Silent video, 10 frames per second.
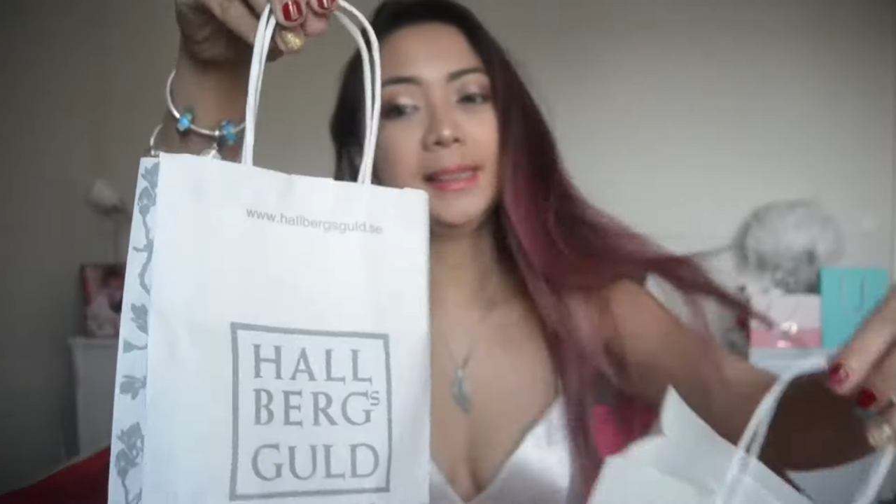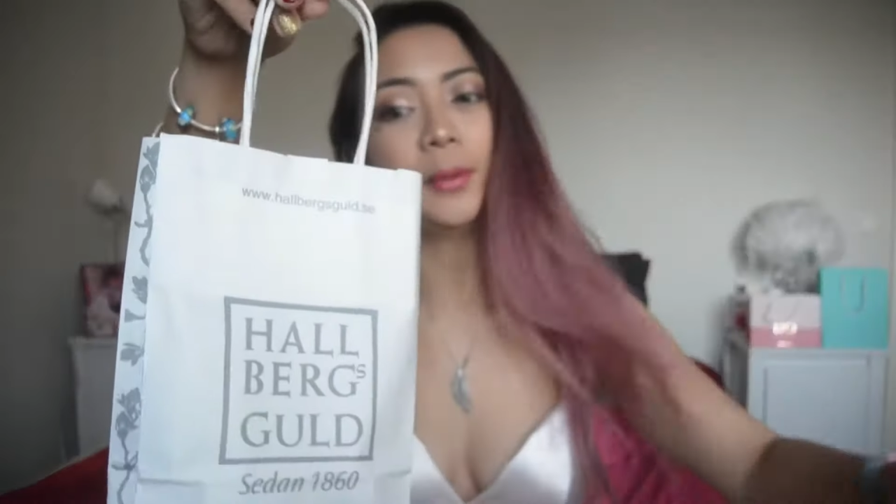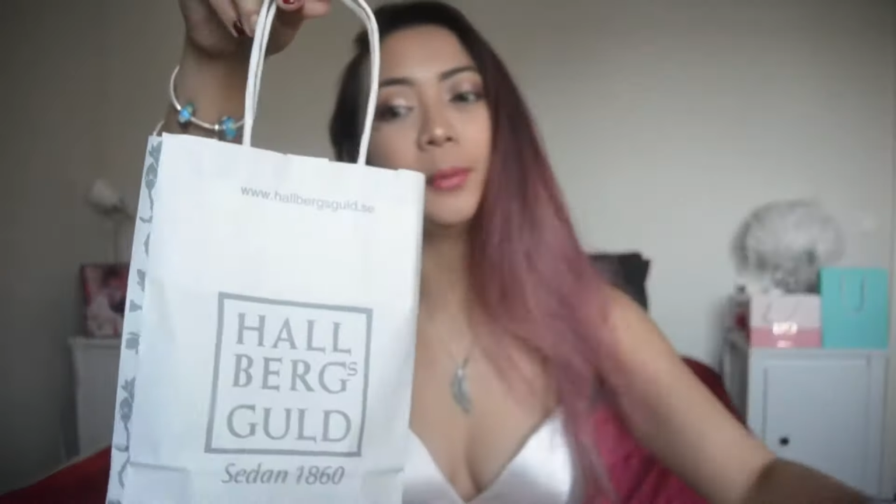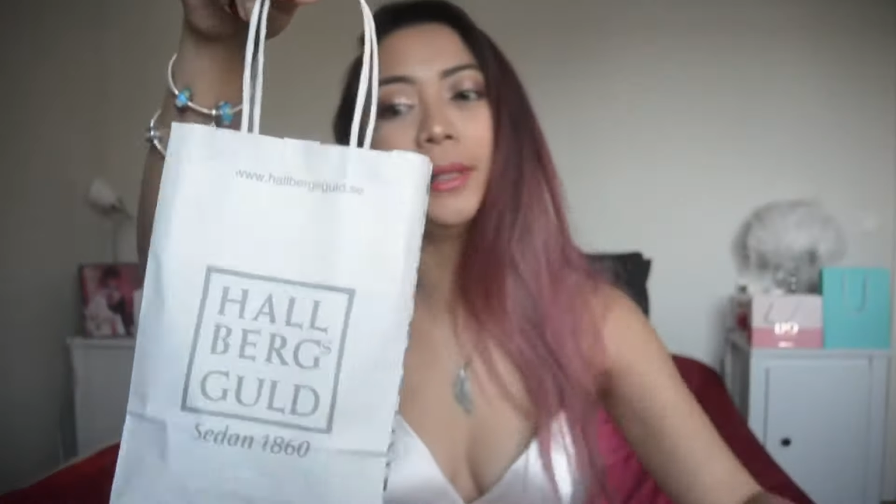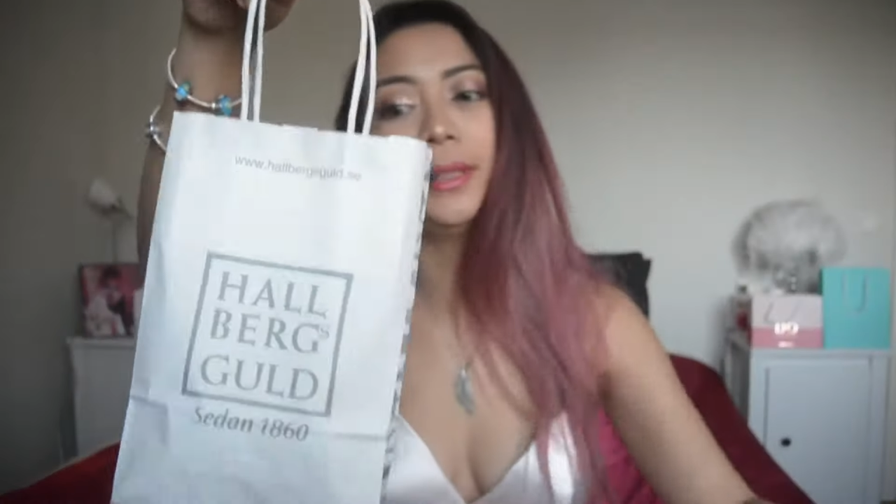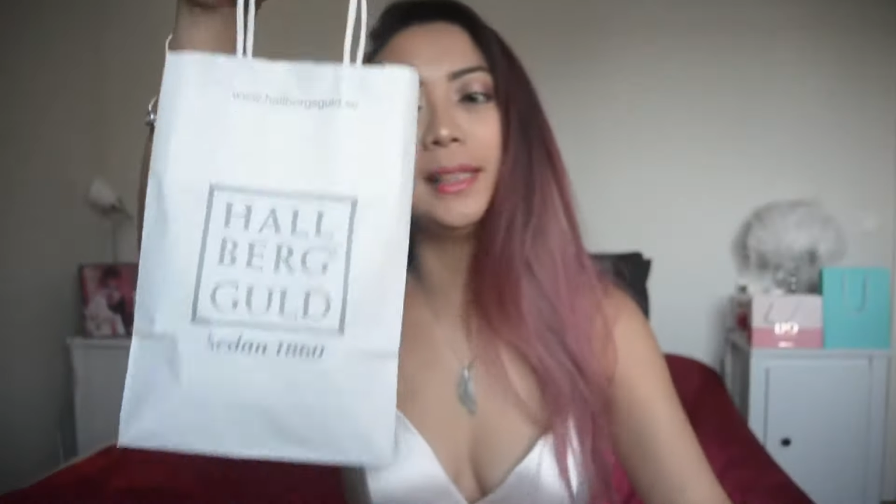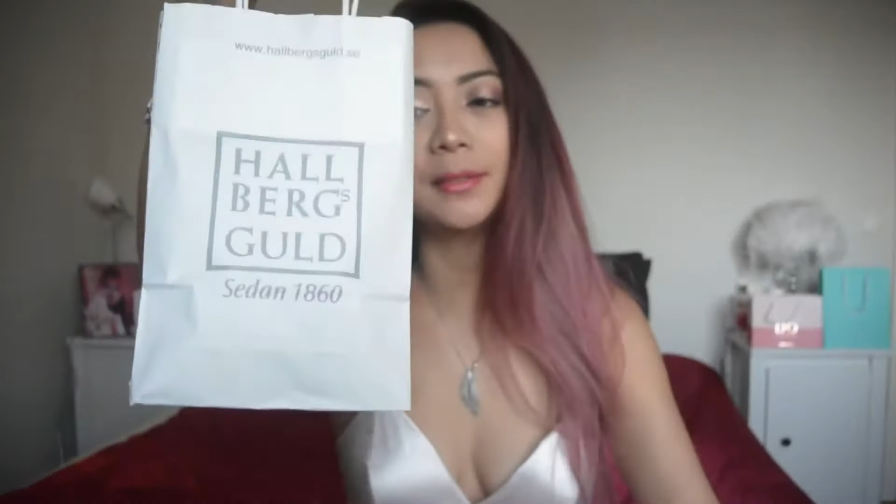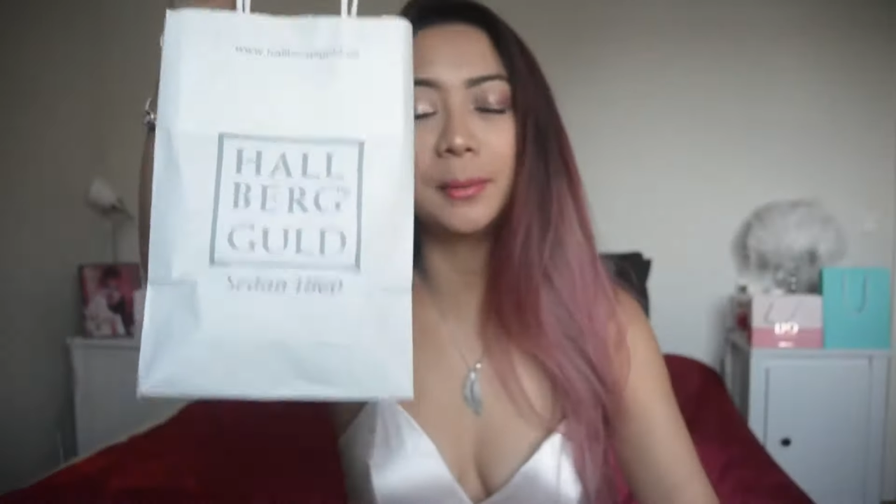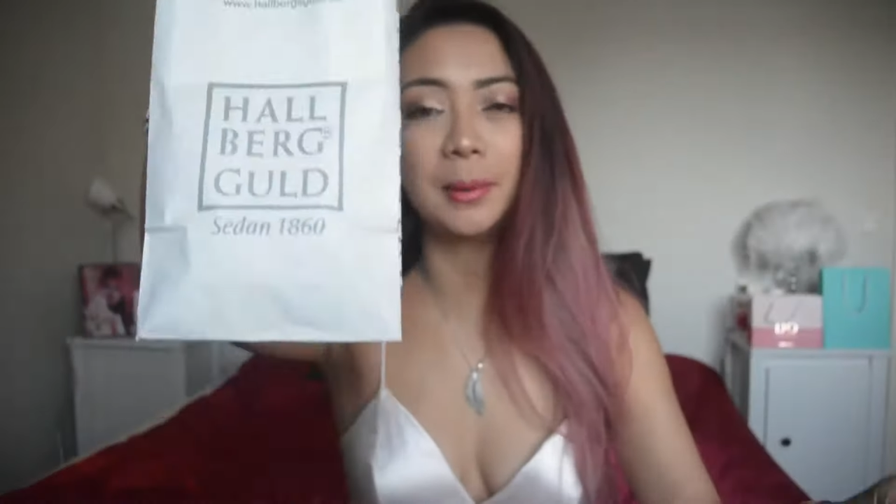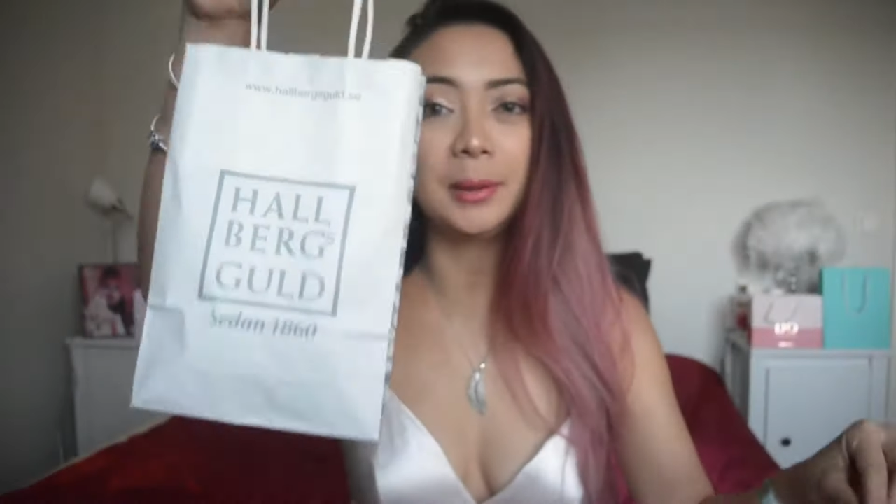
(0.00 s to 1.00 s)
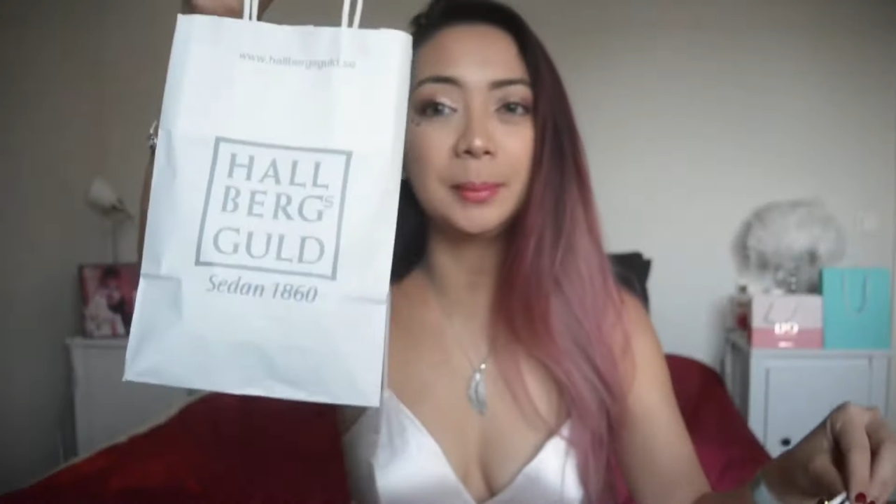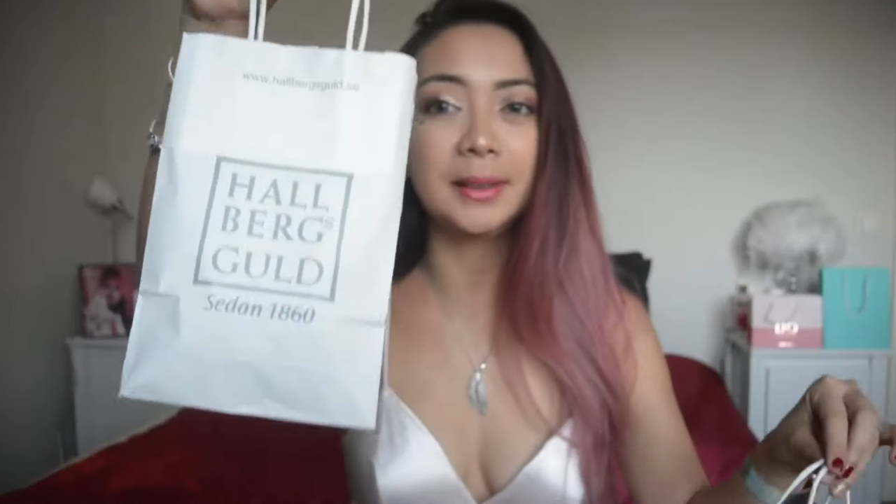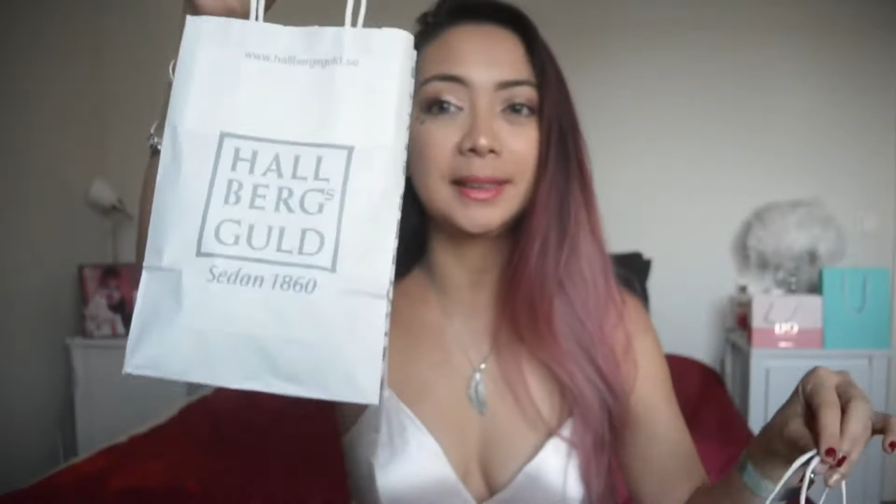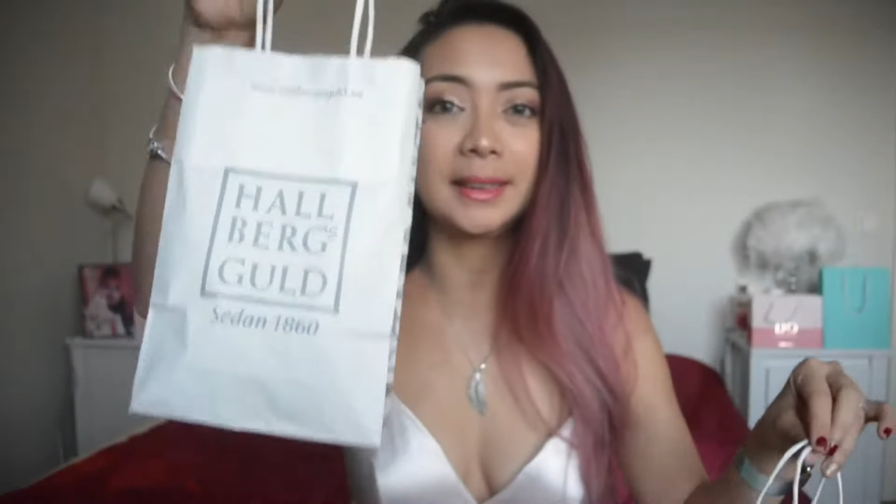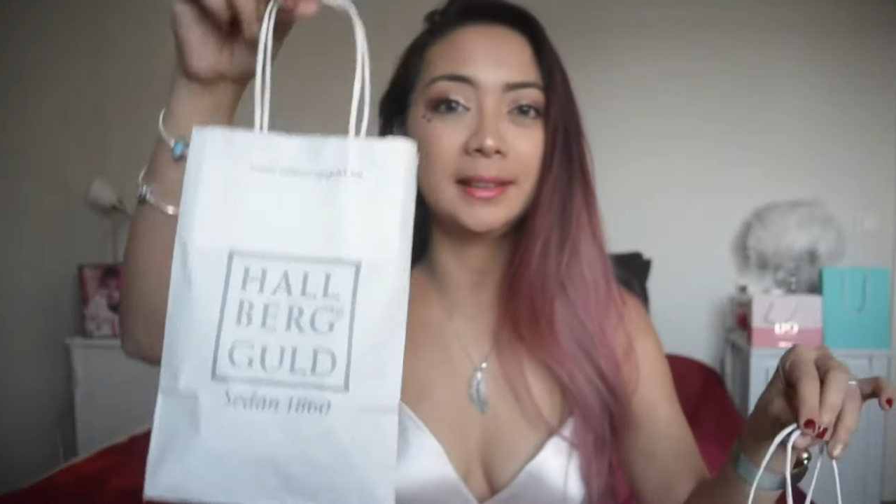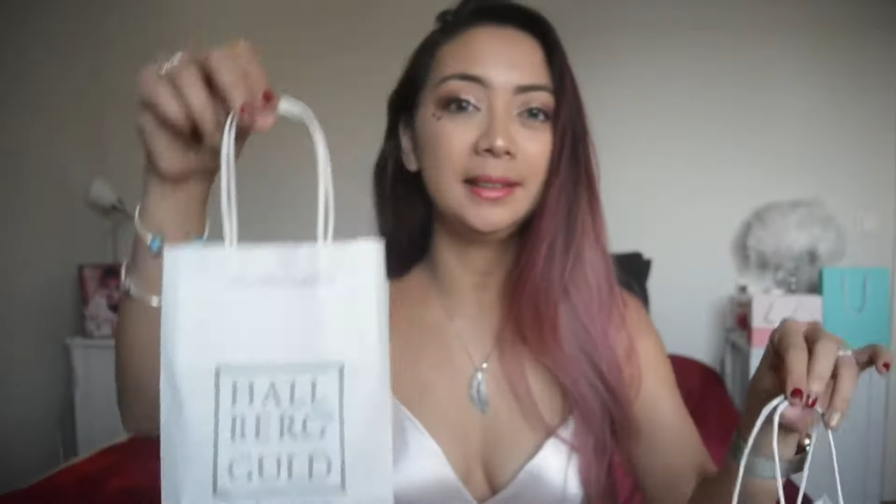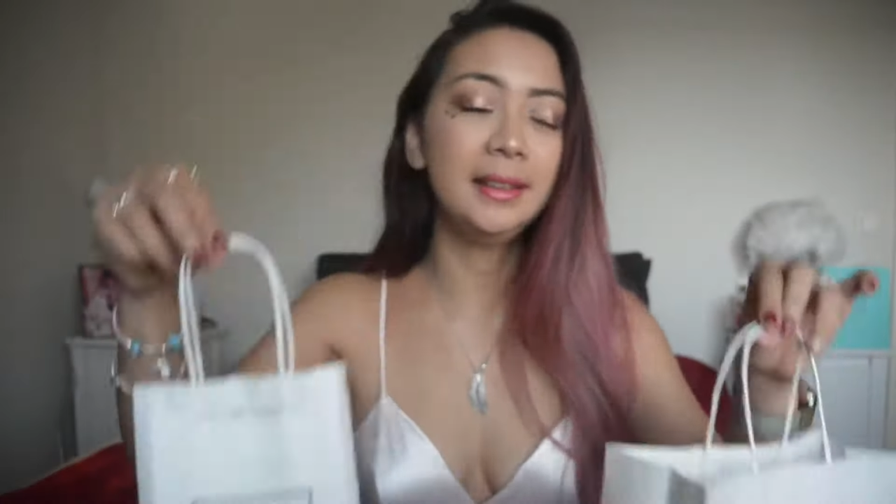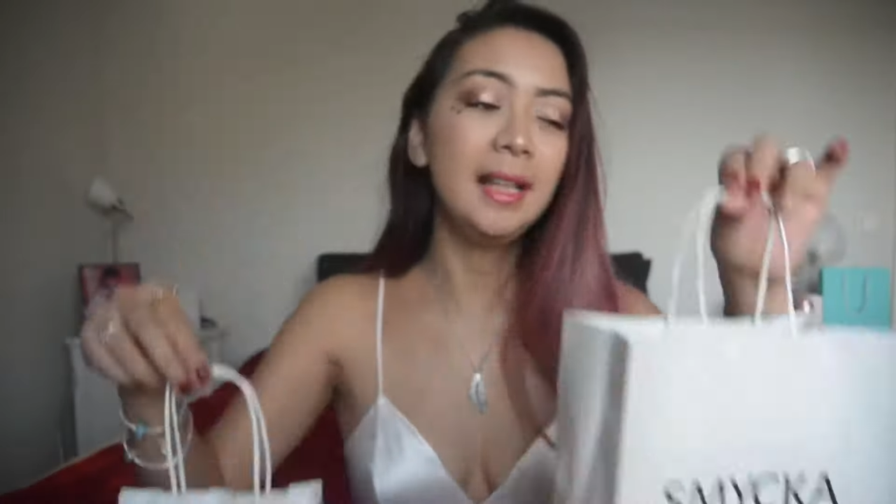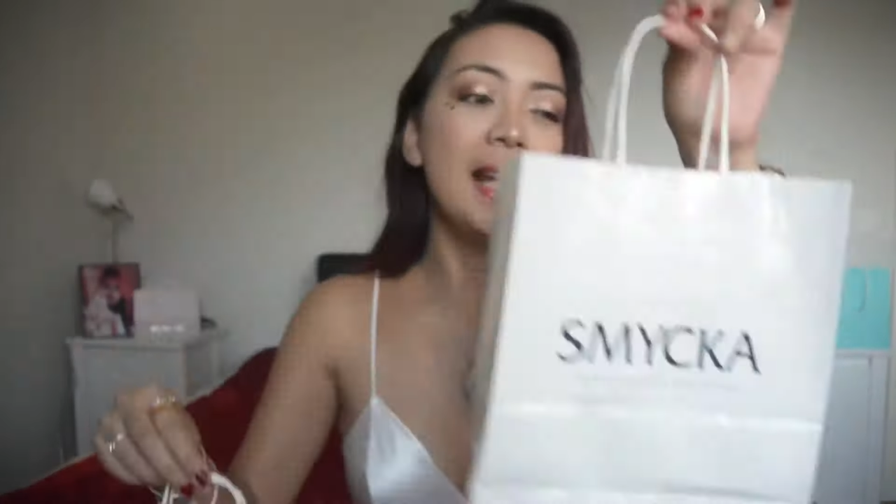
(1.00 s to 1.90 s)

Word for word: So, one is from Holberg's Gold,